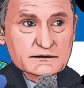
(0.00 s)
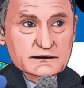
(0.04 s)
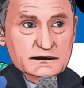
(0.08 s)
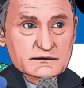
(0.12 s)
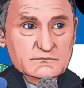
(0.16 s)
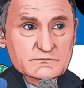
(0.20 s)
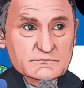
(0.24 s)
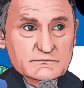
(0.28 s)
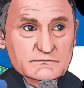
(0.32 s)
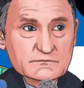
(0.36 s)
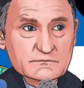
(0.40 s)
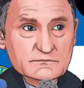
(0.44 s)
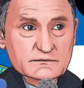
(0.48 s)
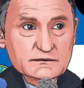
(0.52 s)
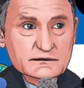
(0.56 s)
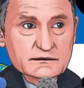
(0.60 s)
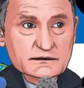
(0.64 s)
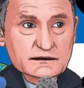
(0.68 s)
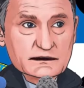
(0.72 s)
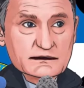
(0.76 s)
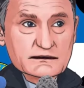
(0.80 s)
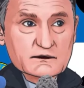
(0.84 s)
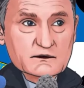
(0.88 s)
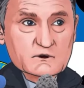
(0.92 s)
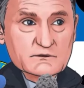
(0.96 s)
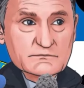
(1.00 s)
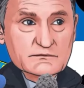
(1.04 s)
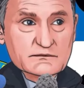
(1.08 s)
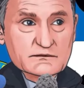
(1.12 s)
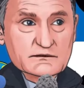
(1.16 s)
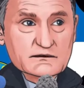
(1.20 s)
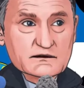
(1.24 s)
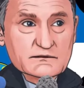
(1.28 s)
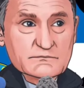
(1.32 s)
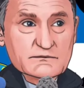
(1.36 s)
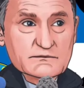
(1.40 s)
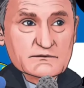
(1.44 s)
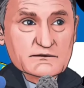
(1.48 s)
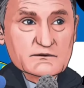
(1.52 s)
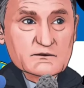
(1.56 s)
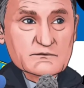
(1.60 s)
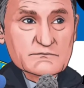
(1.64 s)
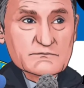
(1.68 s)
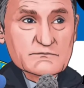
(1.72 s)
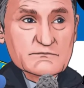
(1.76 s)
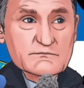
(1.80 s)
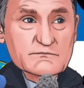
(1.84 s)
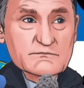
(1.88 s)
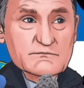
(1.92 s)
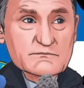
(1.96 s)
and you know it was a frustrating night for us,
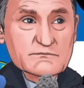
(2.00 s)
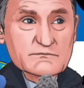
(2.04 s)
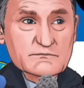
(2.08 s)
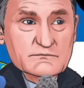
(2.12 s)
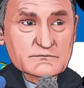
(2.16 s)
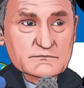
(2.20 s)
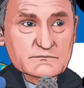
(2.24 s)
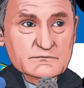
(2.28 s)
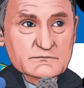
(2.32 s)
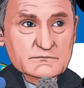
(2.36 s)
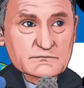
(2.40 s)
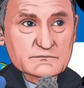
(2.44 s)
and um,